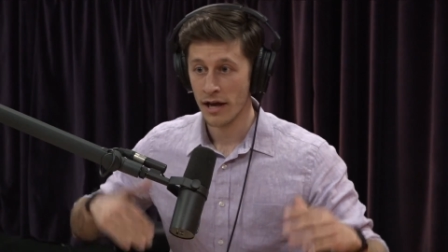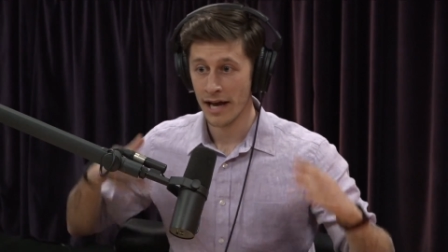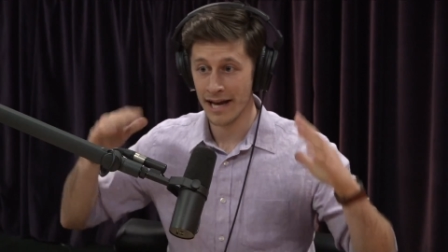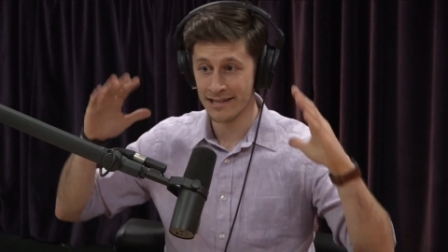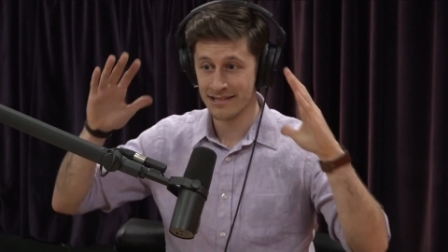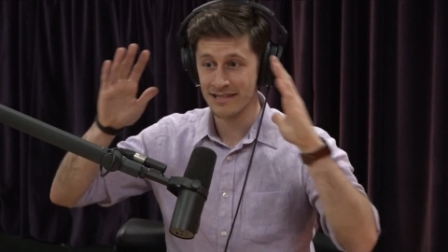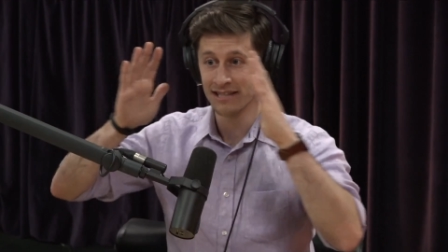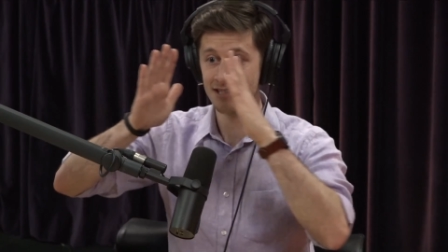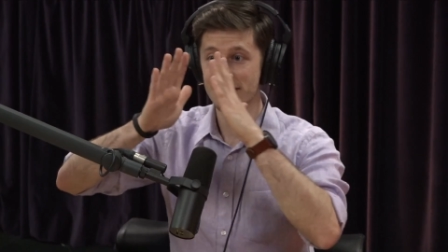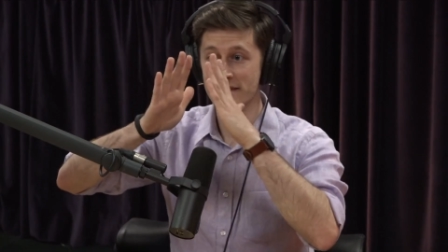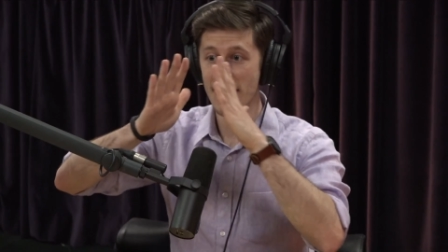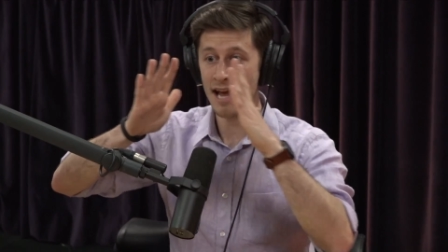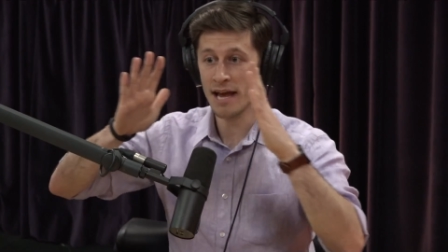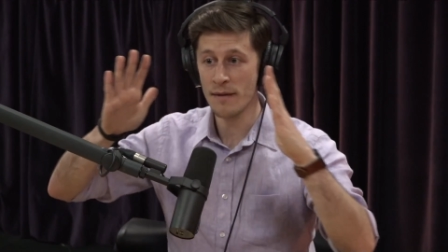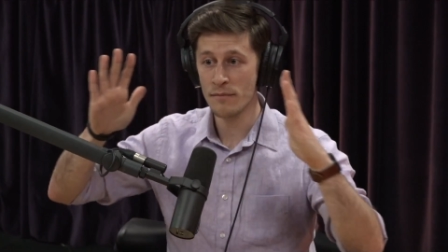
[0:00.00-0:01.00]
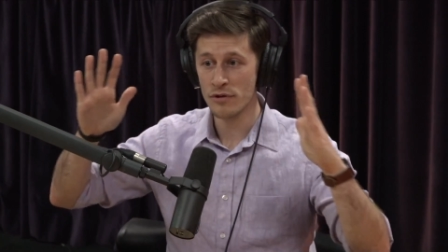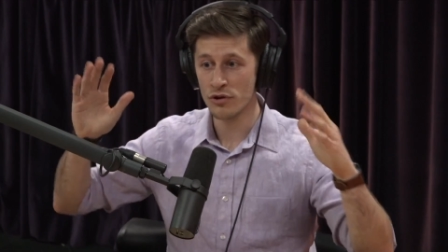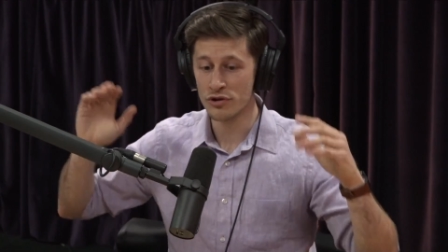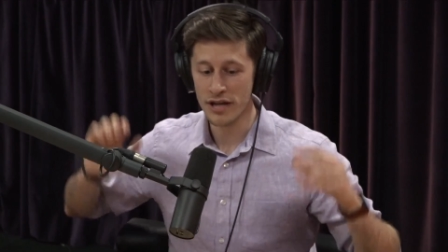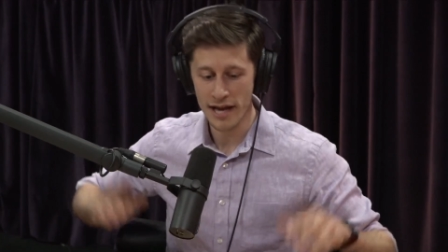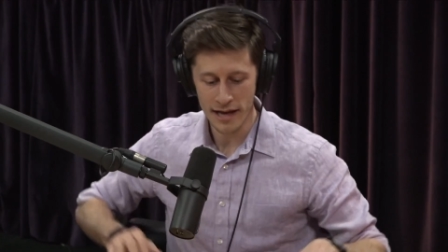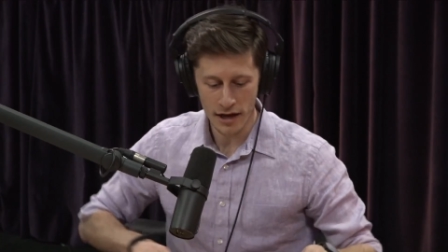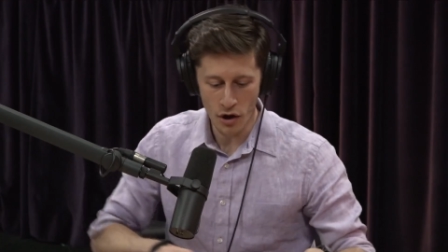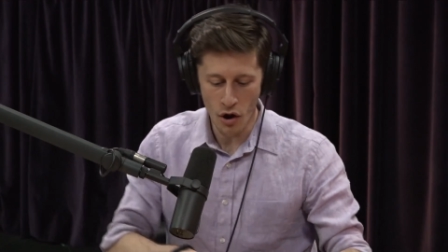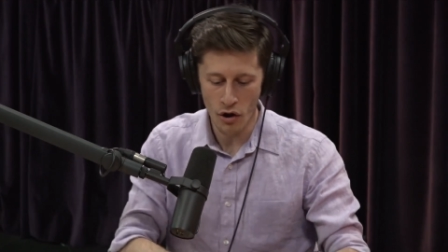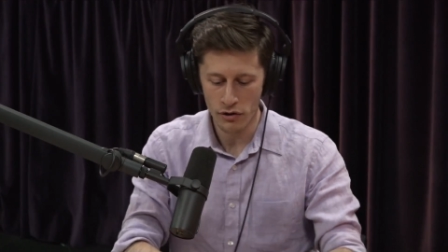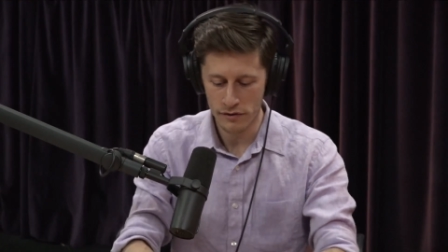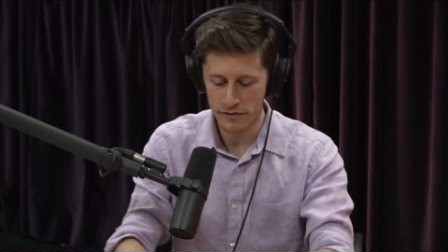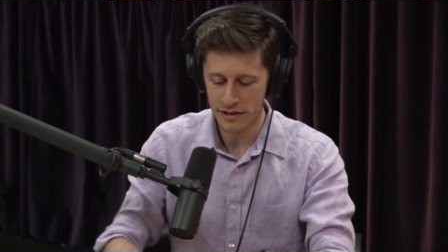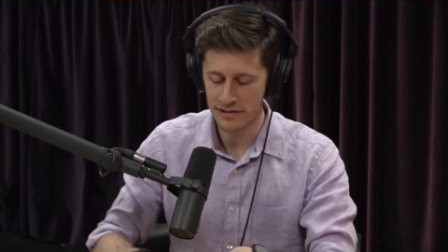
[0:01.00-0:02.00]
It's the same, you're taking
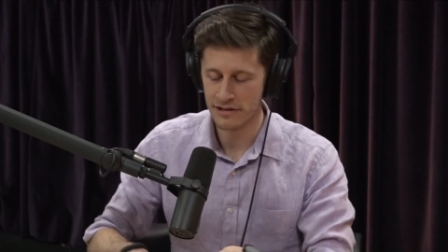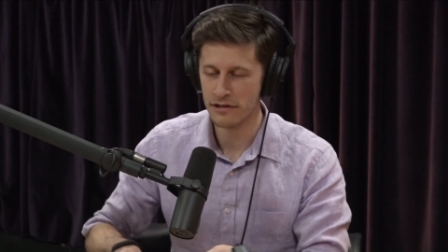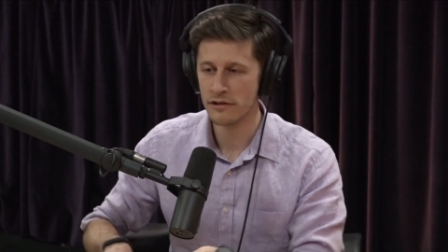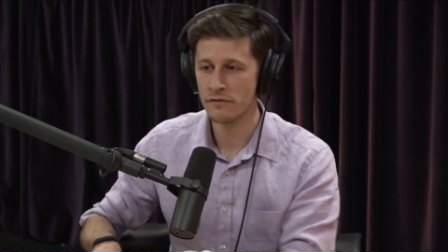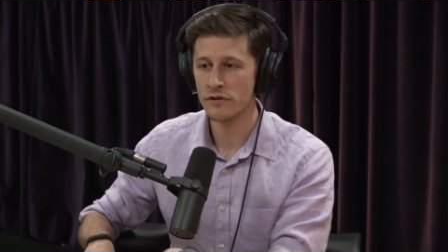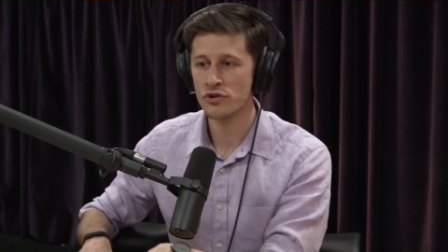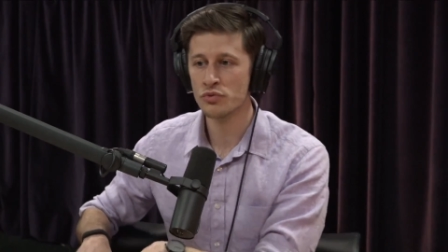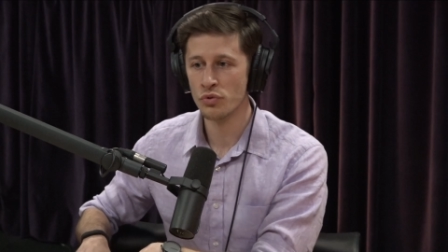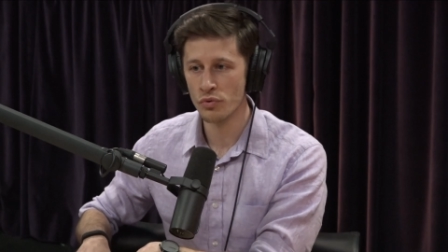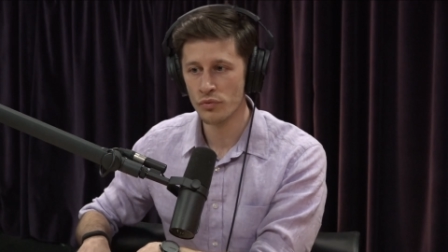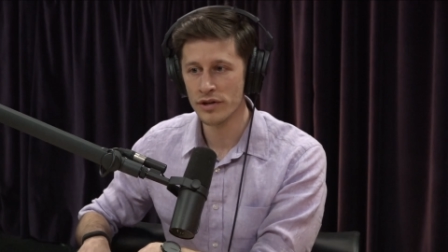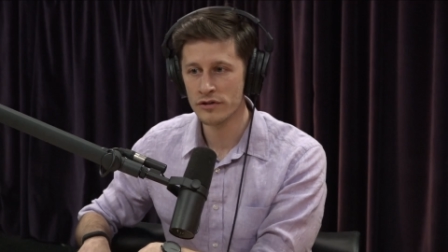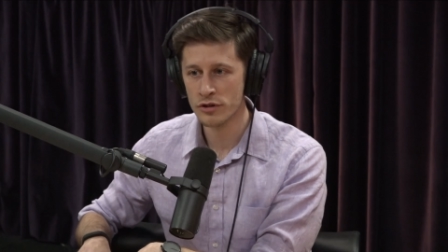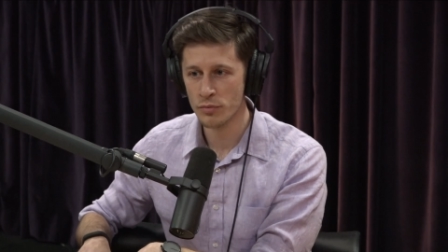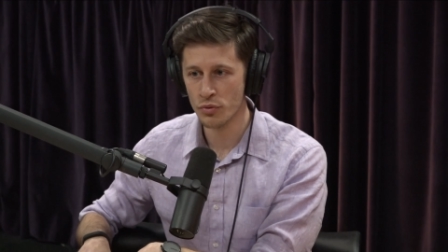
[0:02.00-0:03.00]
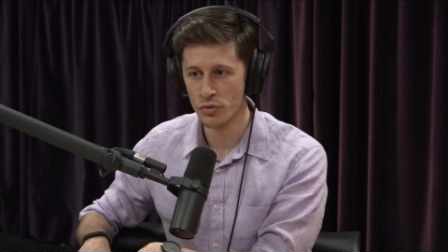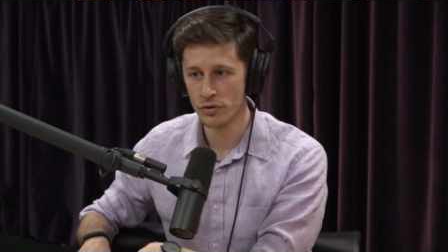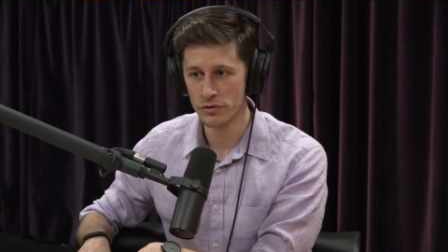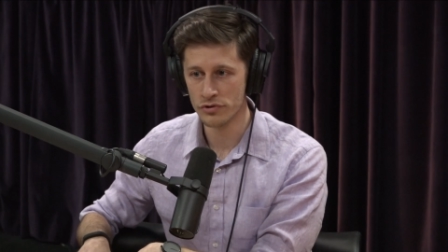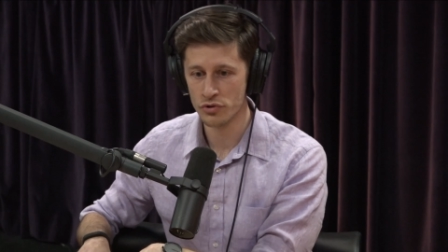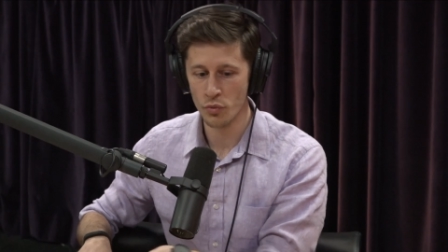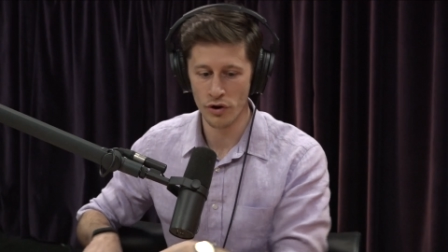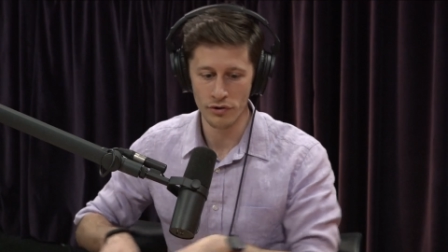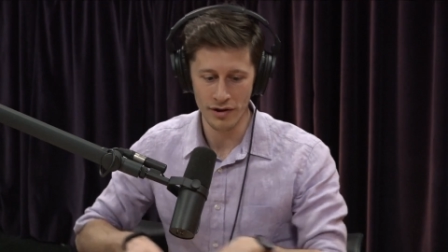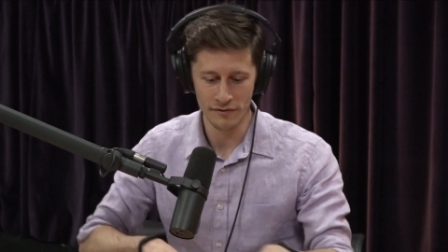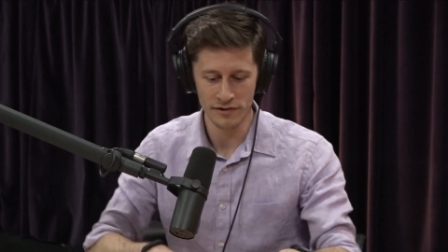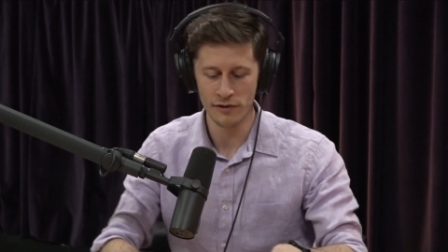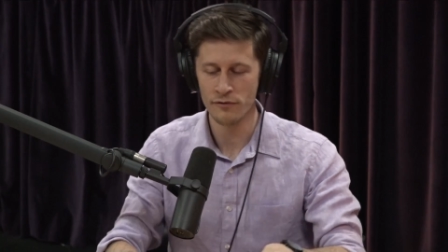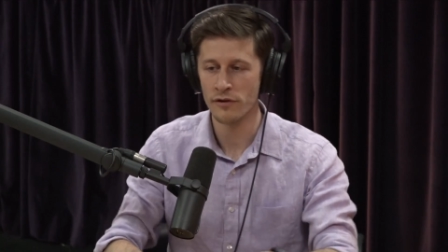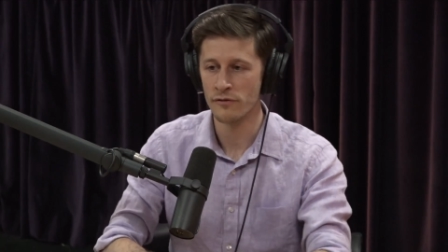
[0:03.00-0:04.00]
all of these individual risk pools where you
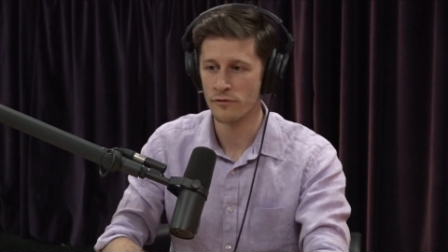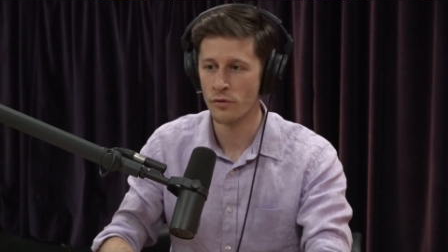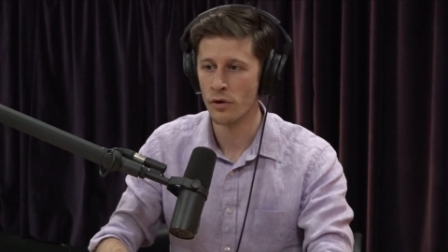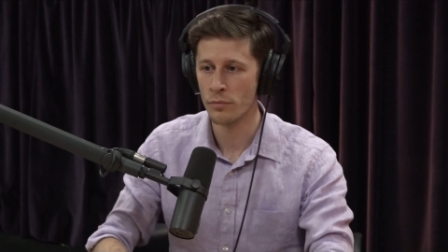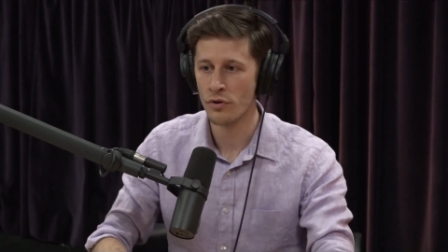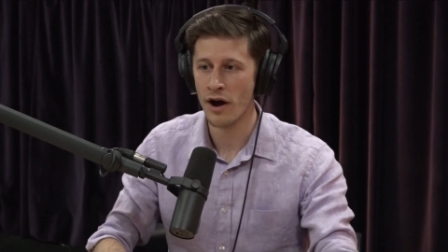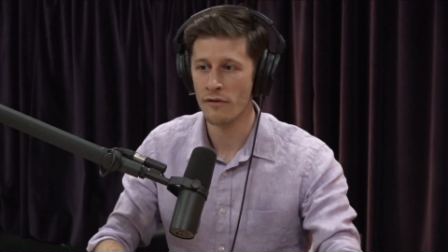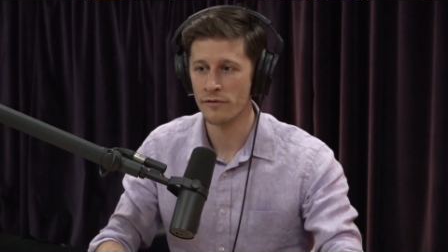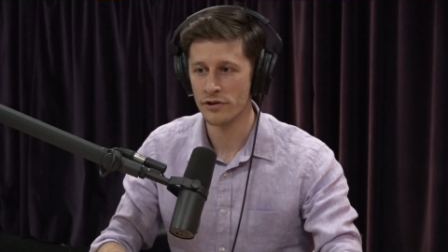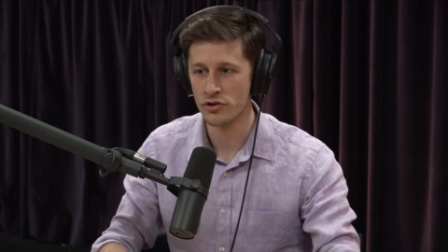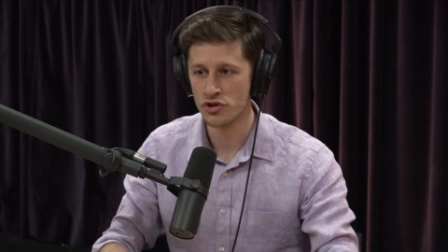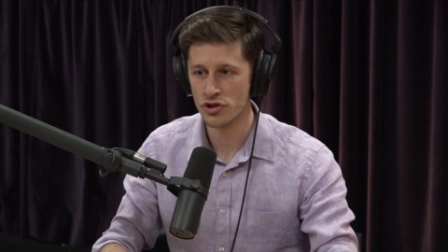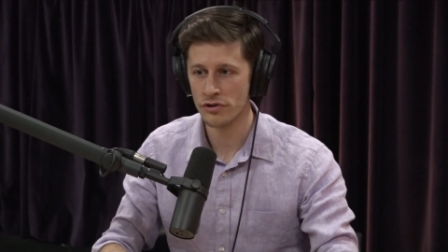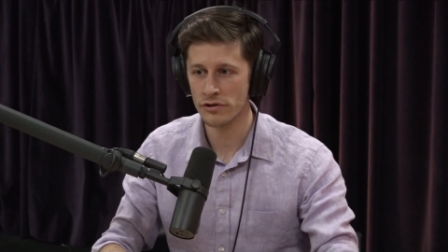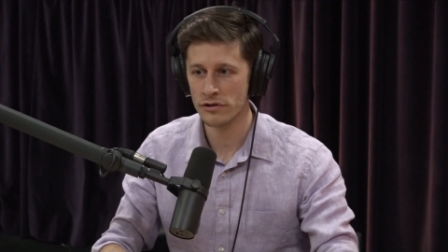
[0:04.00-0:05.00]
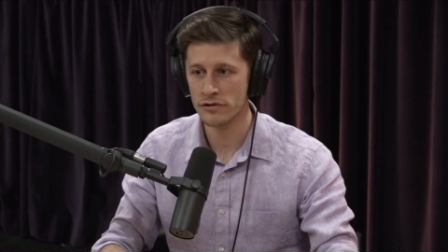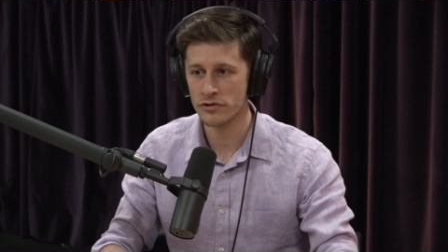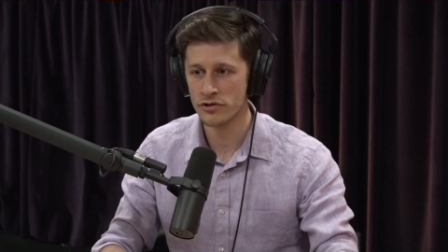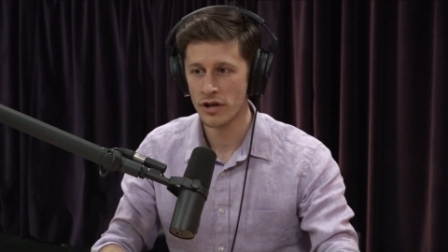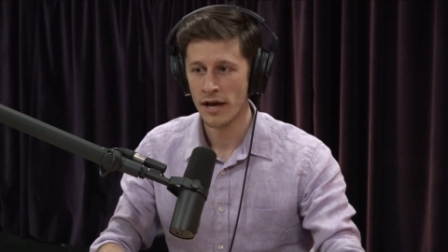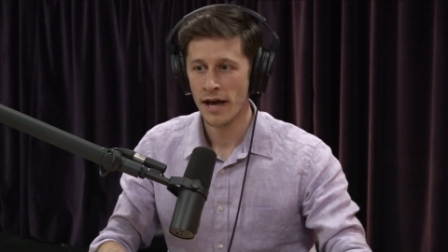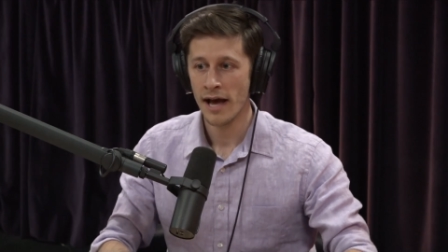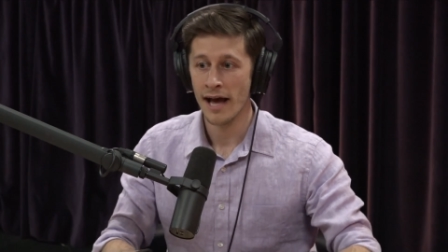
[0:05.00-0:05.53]
have different for profit insurers